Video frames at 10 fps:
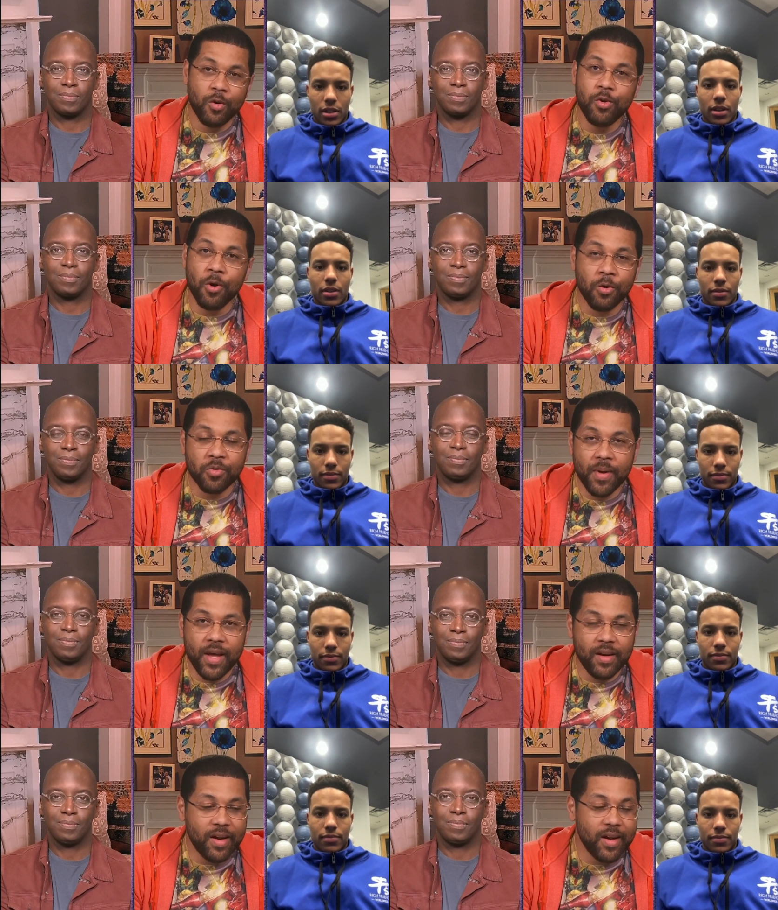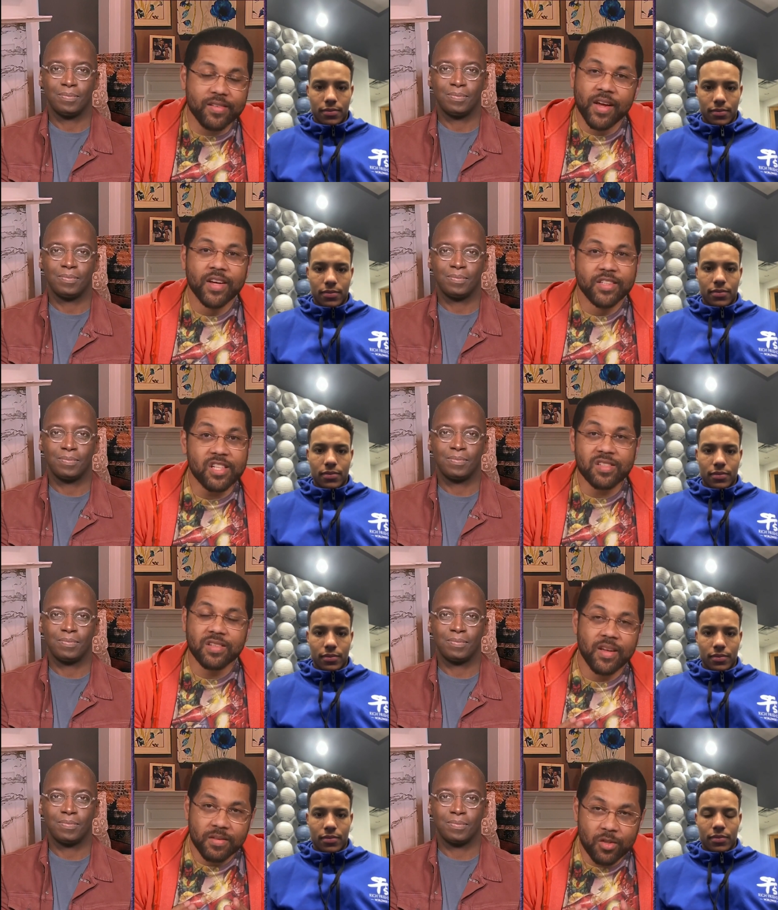Speaker 1: who yeah. knows, man? Let's just
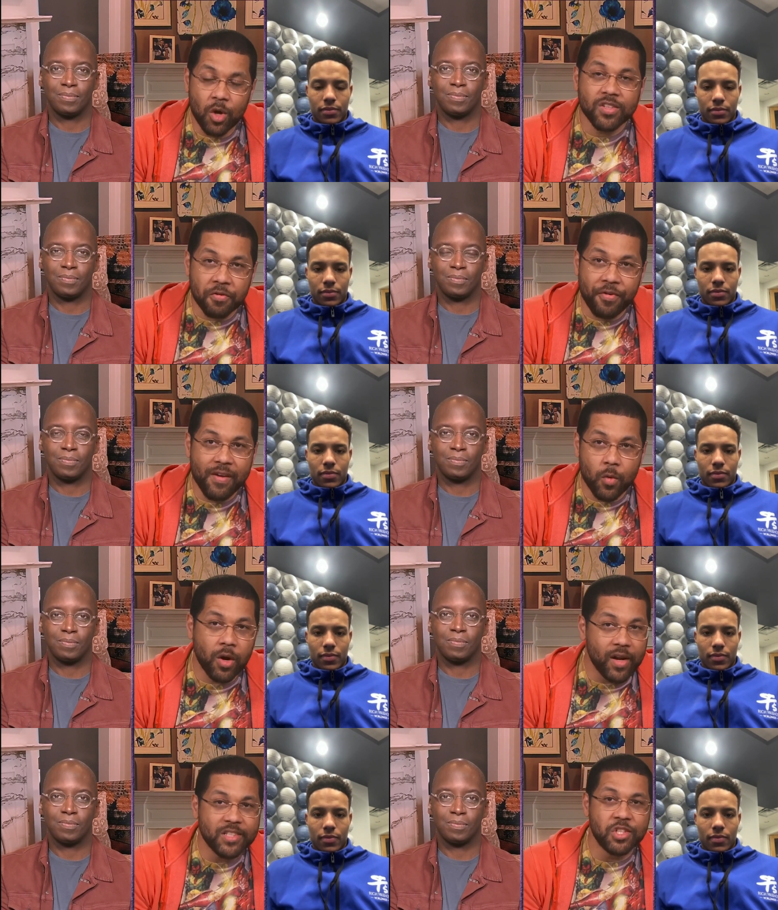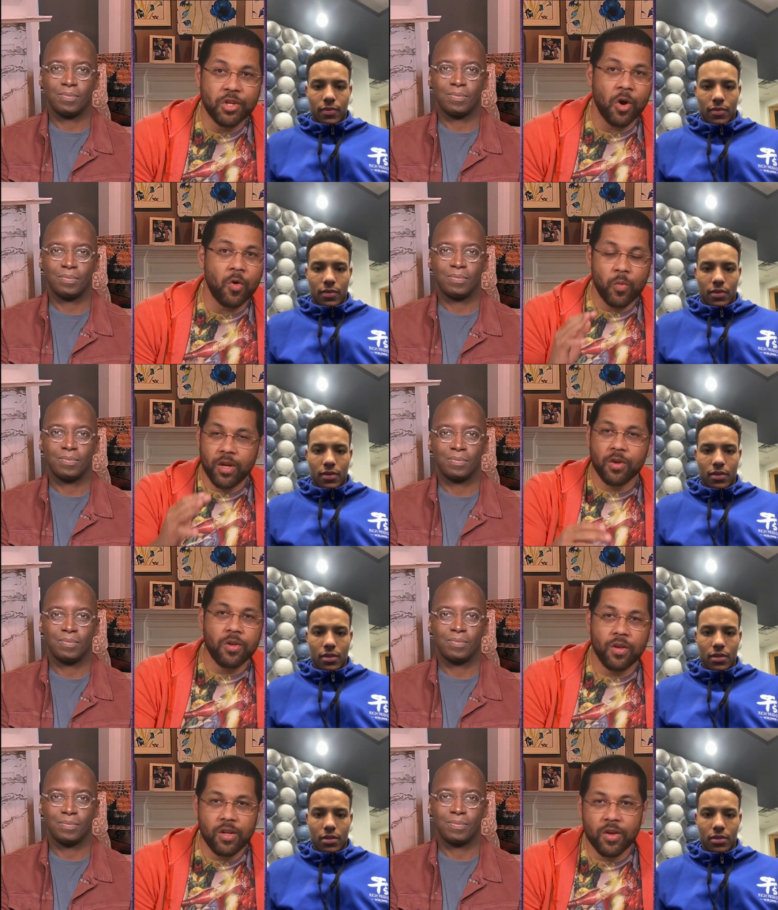do us a favor. We're gonna let you go. We know you
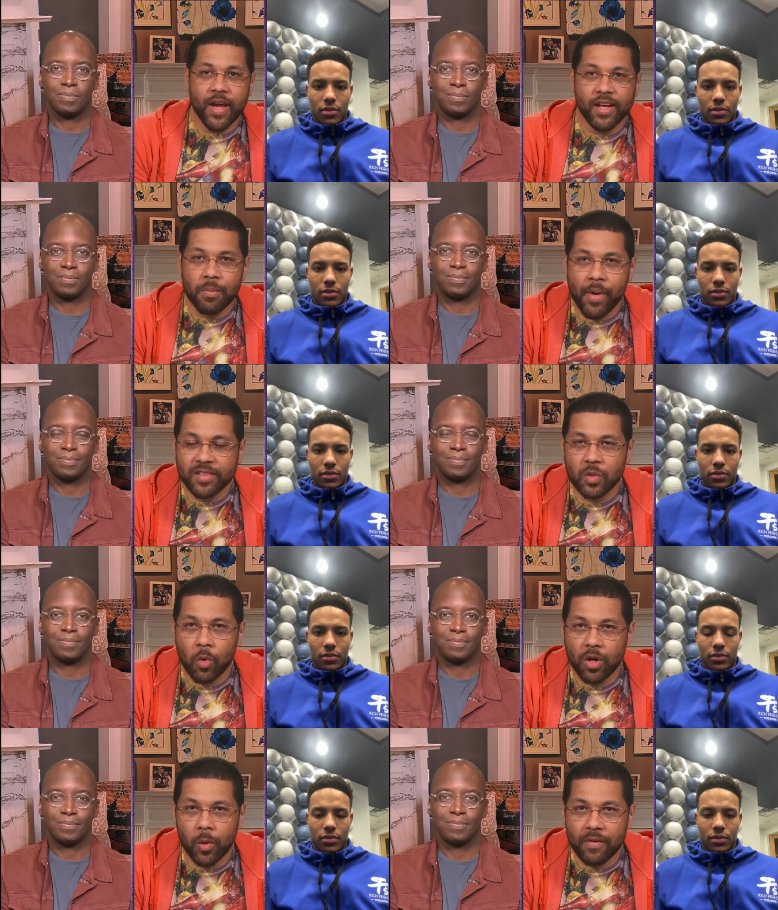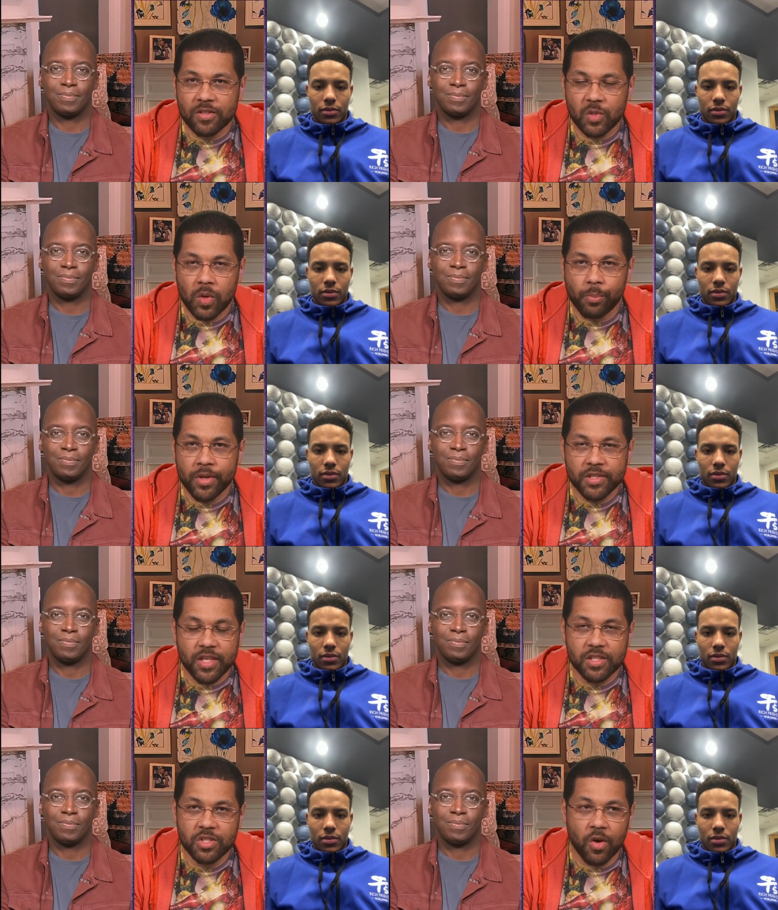you know you gotta get back to work or whatever, so we appreciate
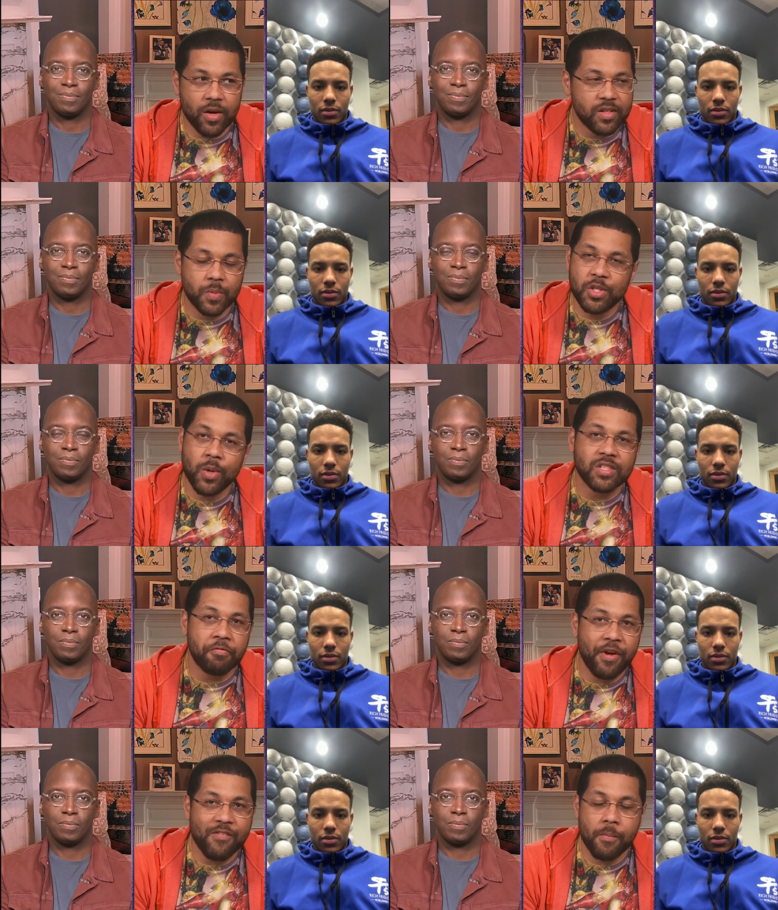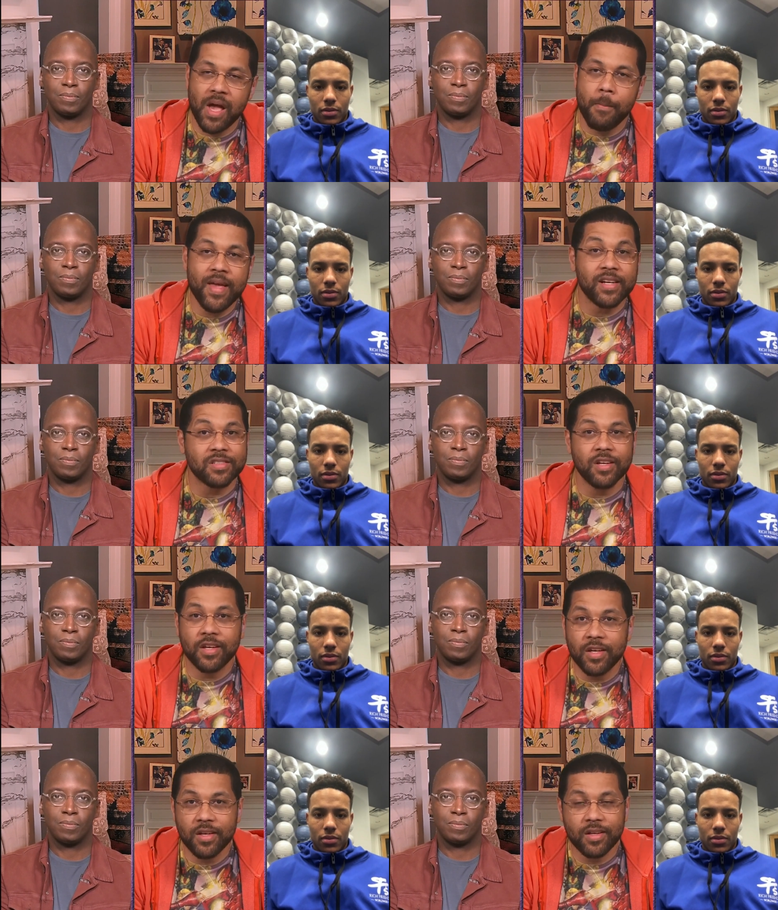you joining us. But do us a favor, man. Make us look
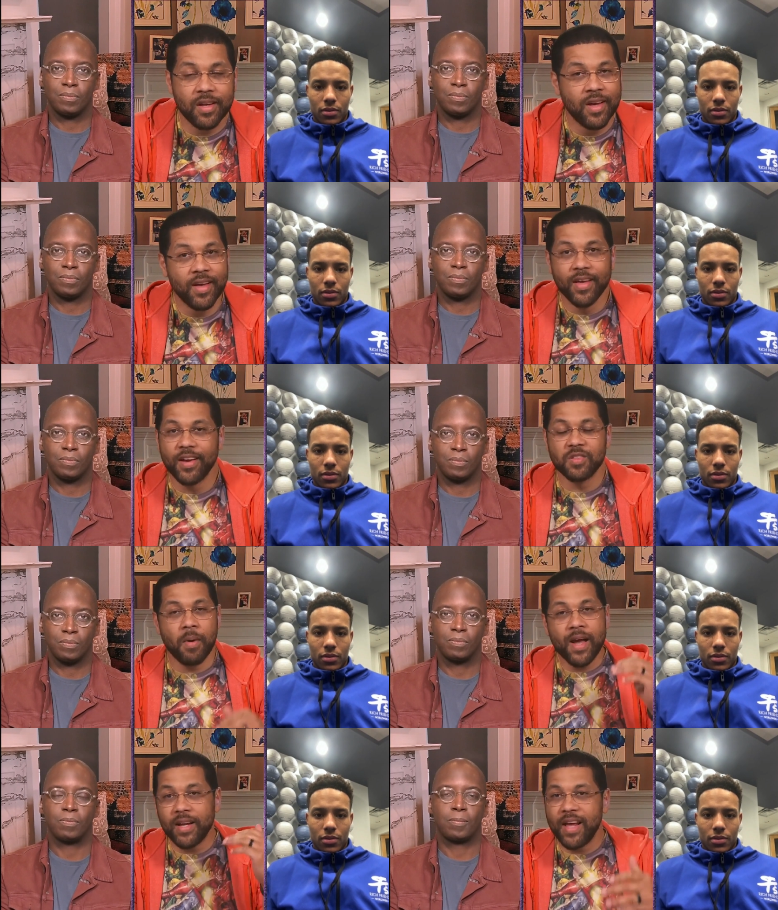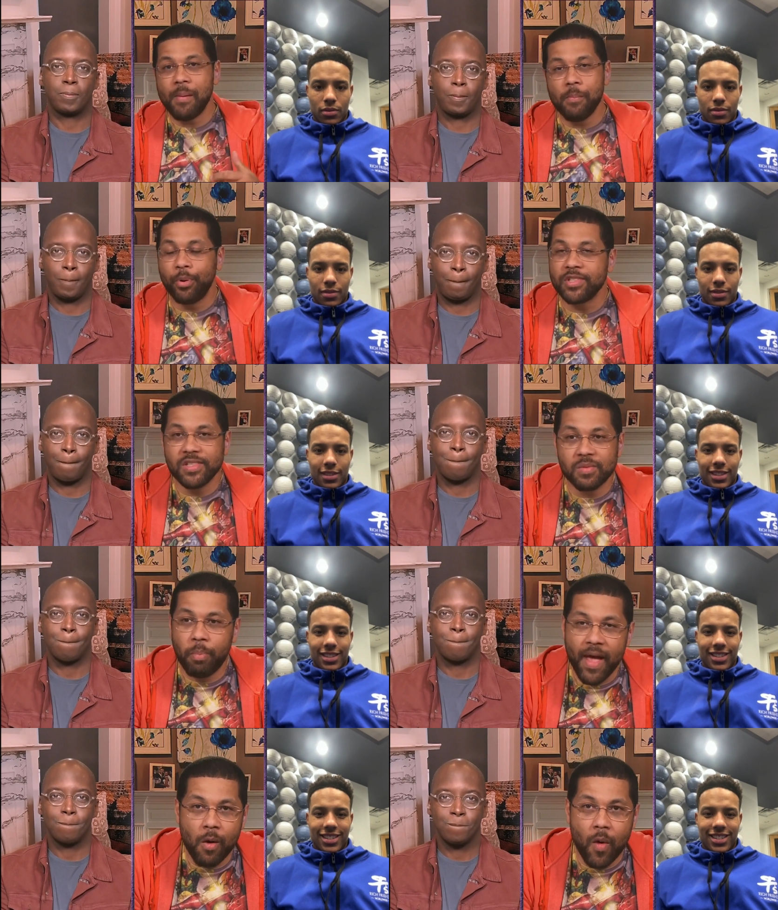good. Cause Michael and I have been pushing this
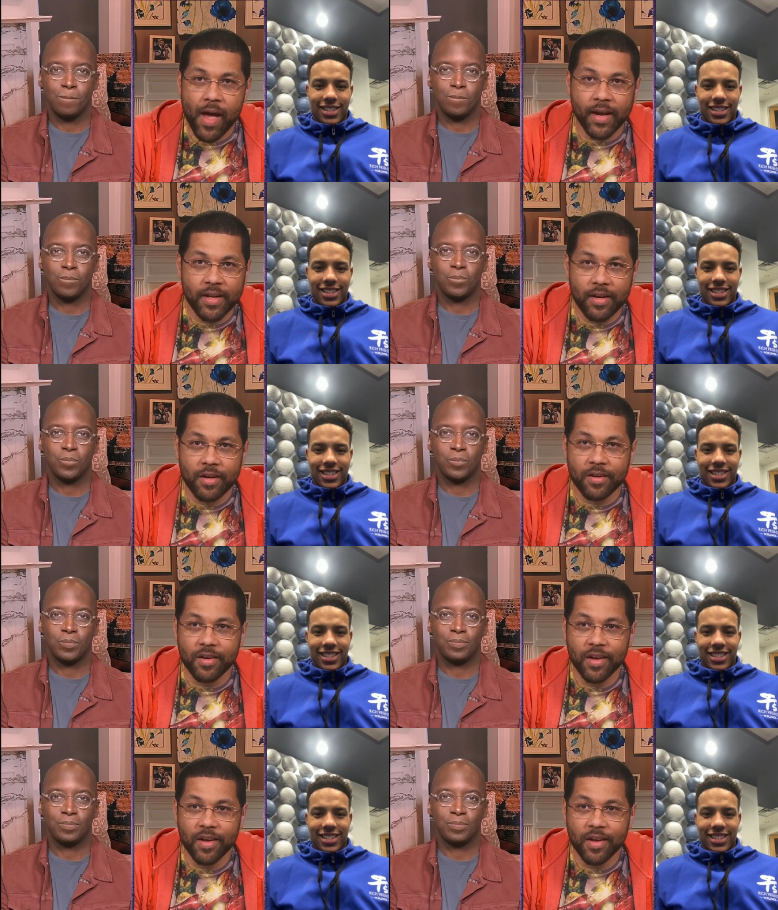bandwagon here.